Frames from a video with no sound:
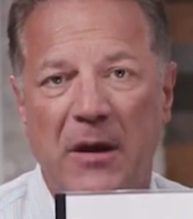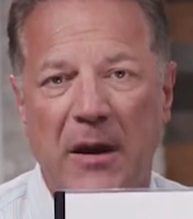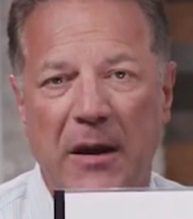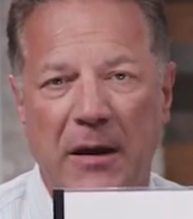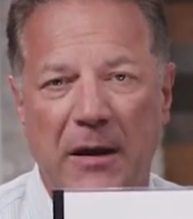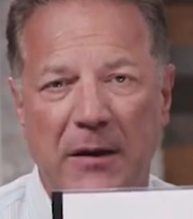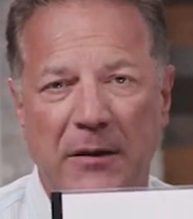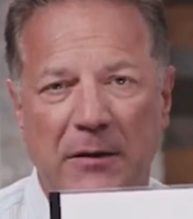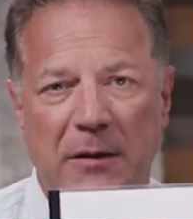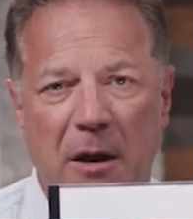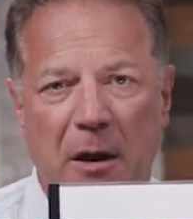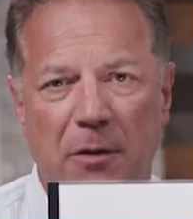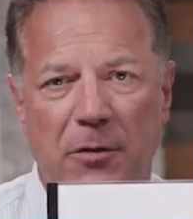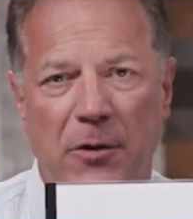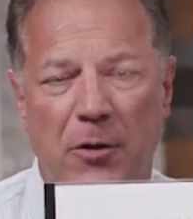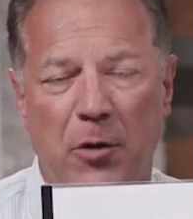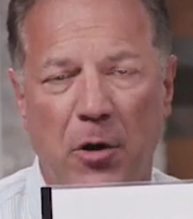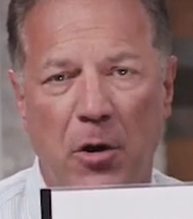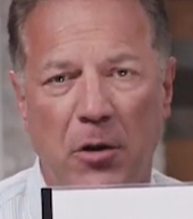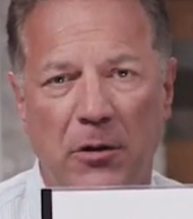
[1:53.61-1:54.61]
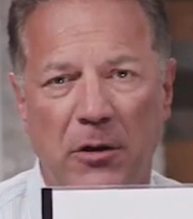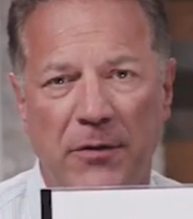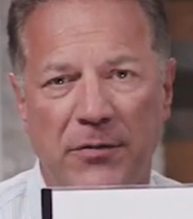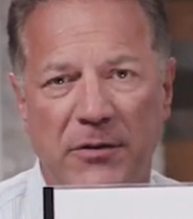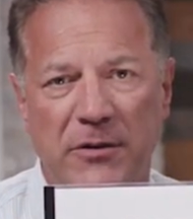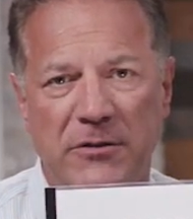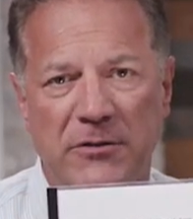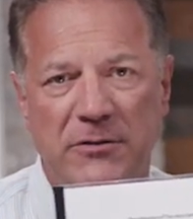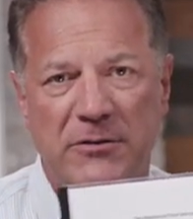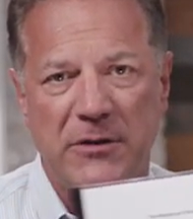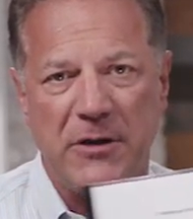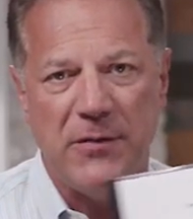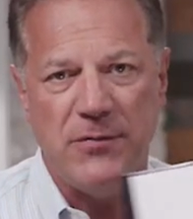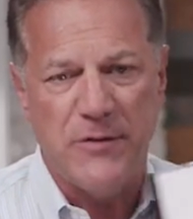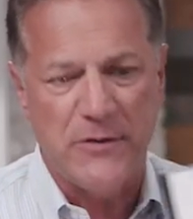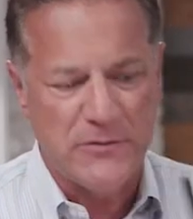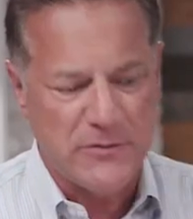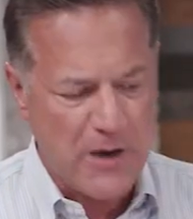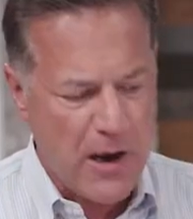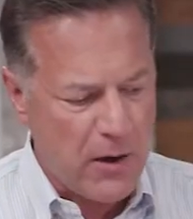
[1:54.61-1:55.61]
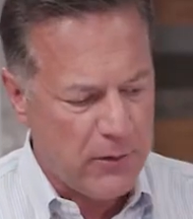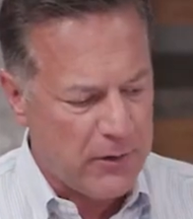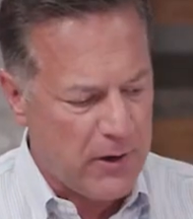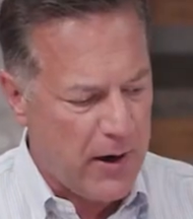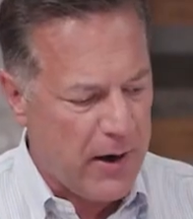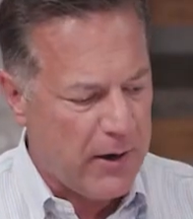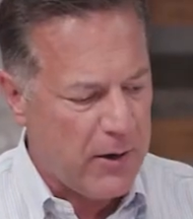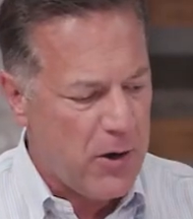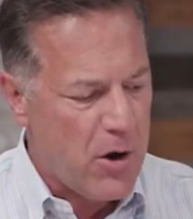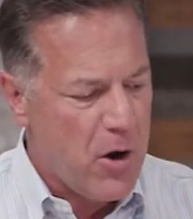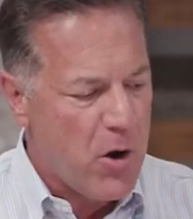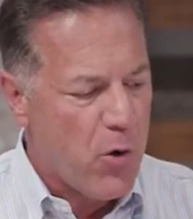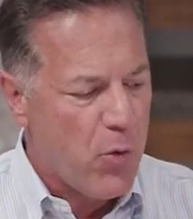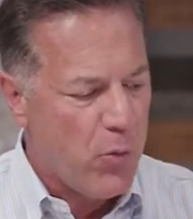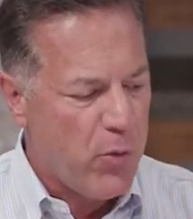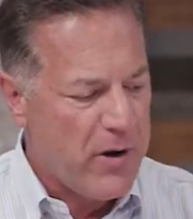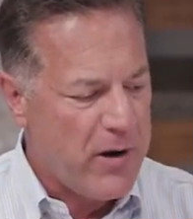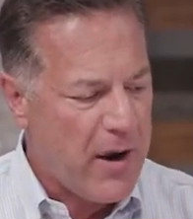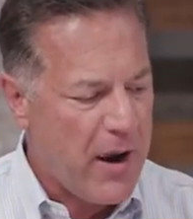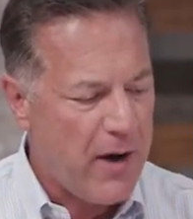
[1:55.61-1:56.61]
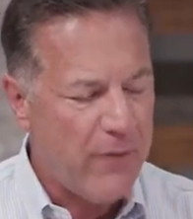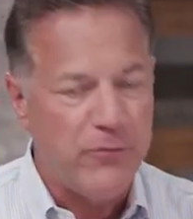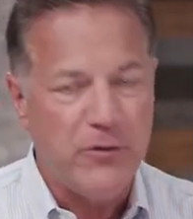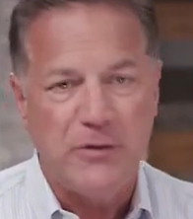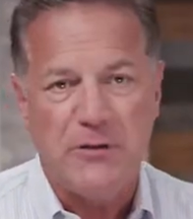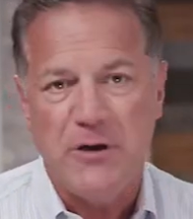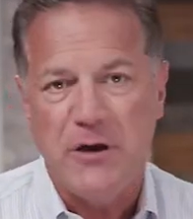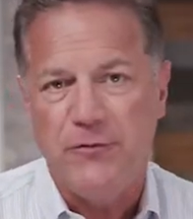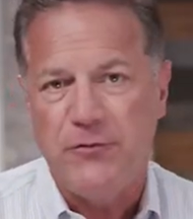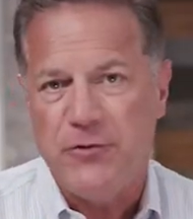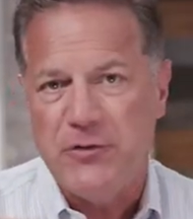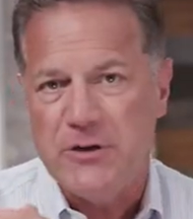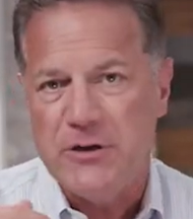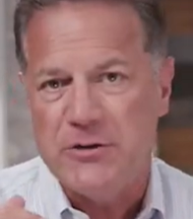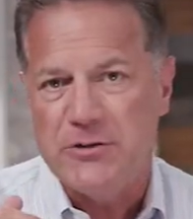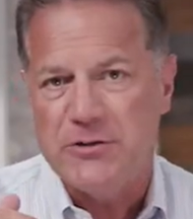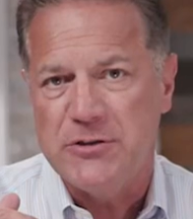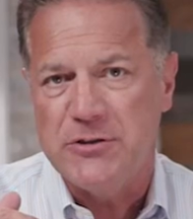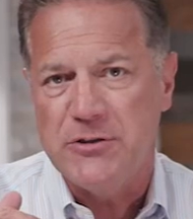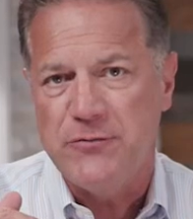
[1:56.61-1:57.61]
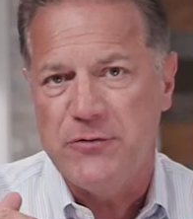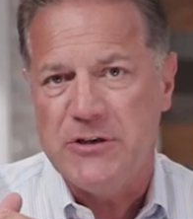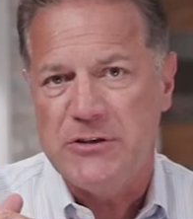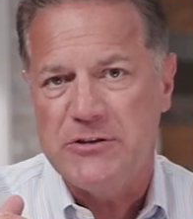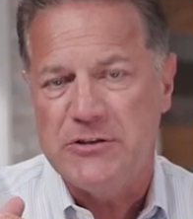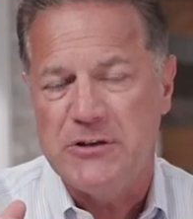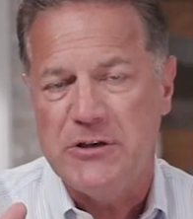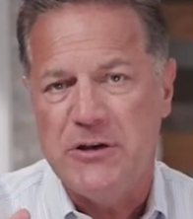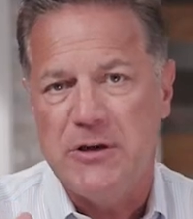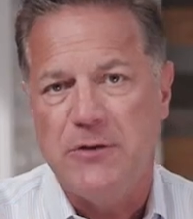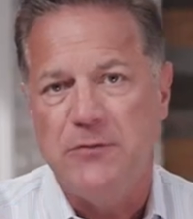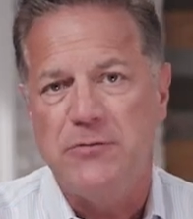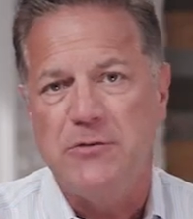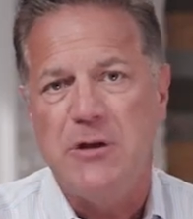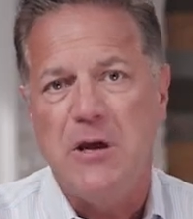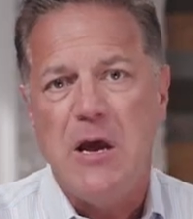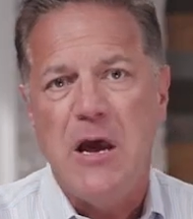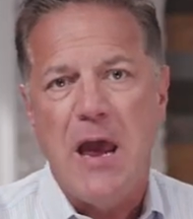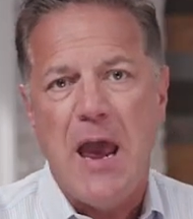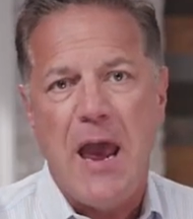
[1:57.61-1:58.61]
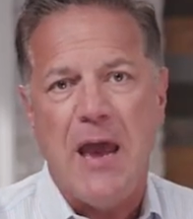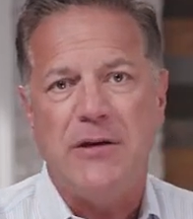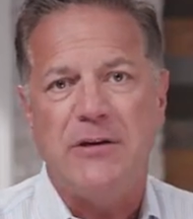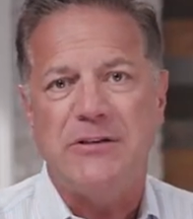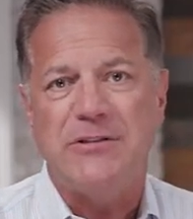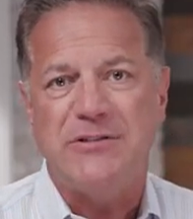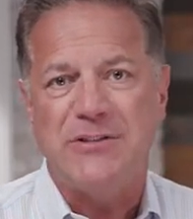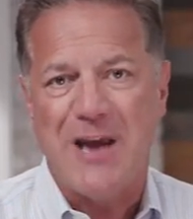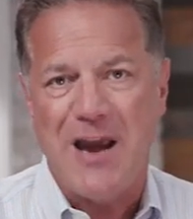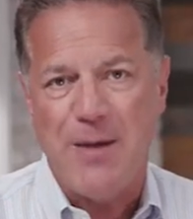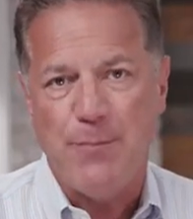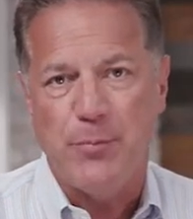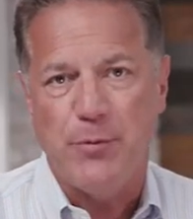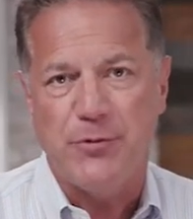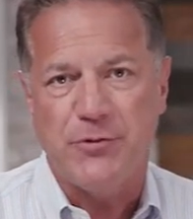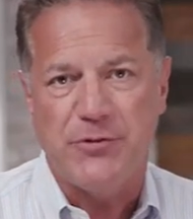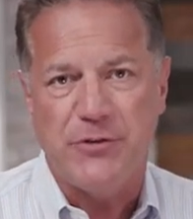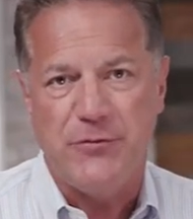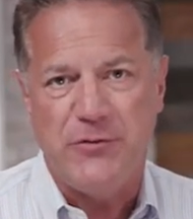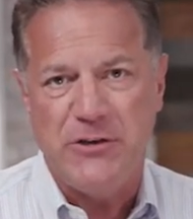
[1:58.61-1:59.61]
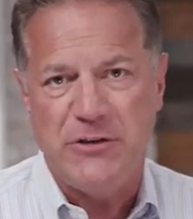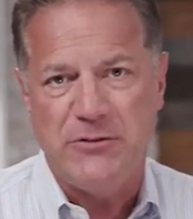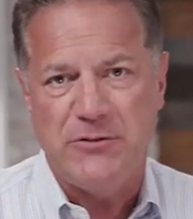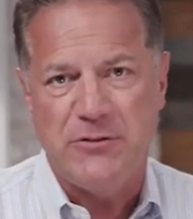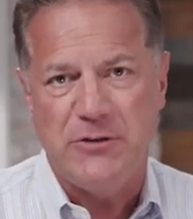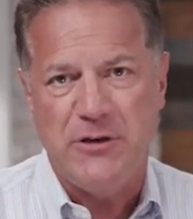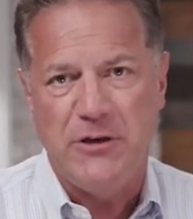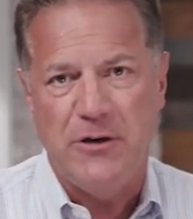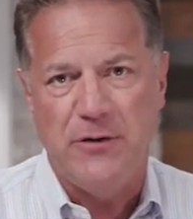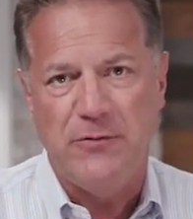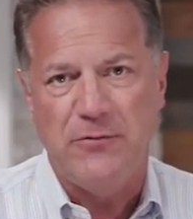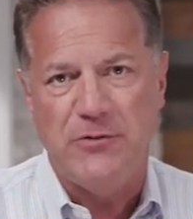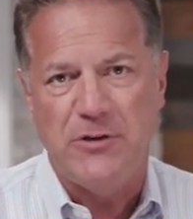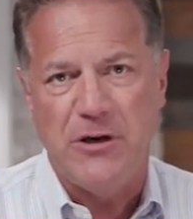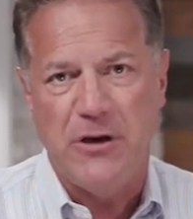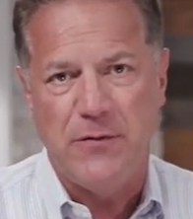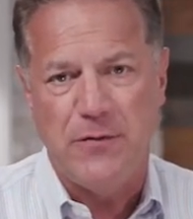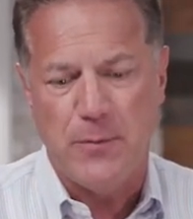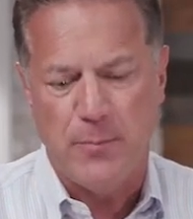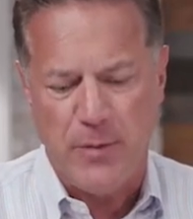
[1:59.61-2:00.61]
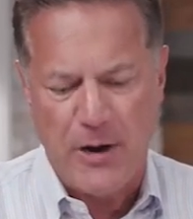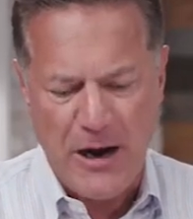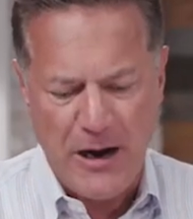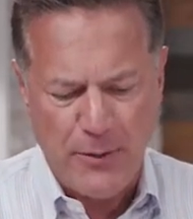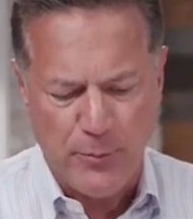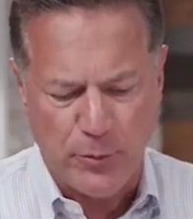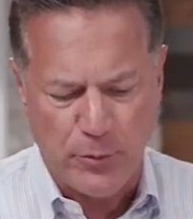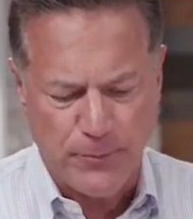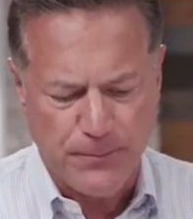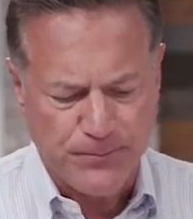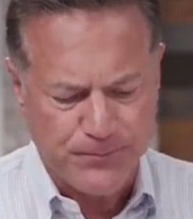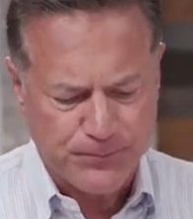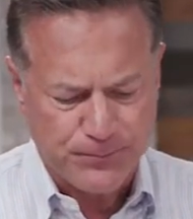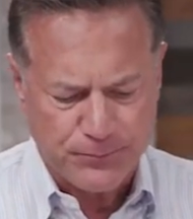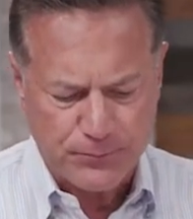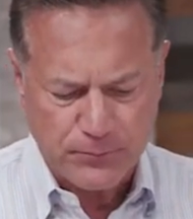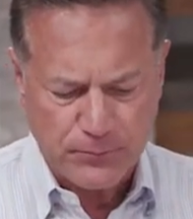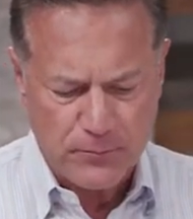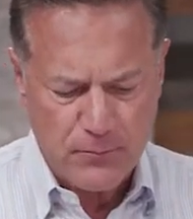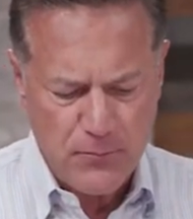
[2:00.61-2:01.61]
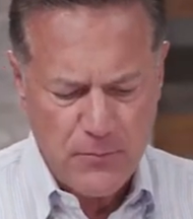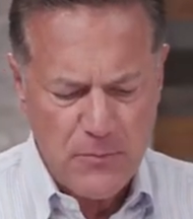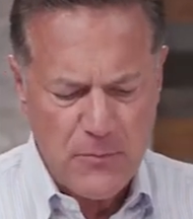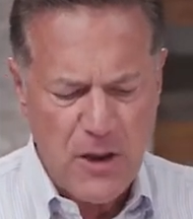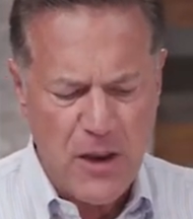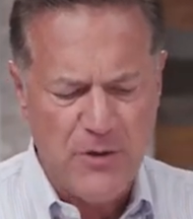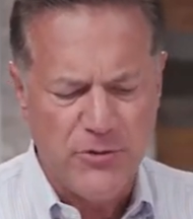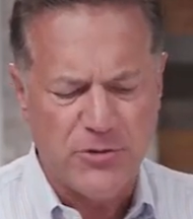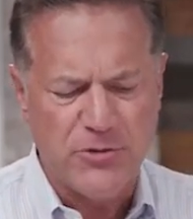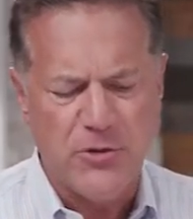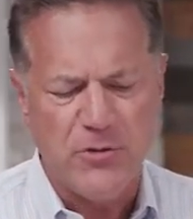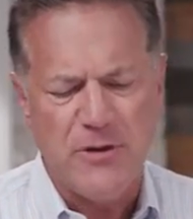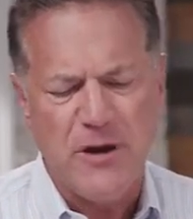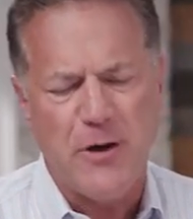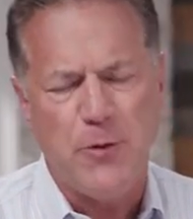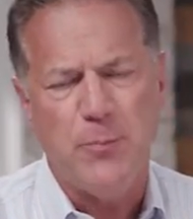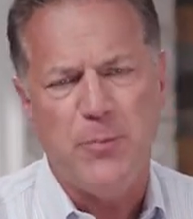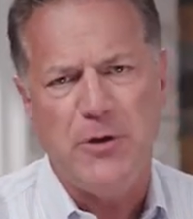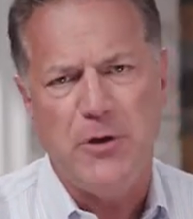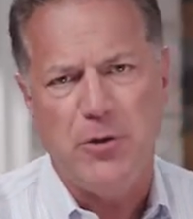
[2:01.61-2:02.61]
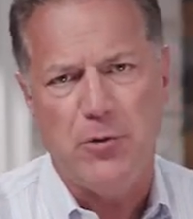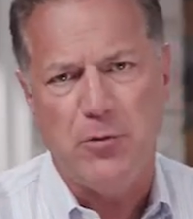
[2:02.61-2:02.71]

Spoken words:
and they're all on this in this outline. We have the definition of each gift and examples of each gift in the Bible. And so that'll be a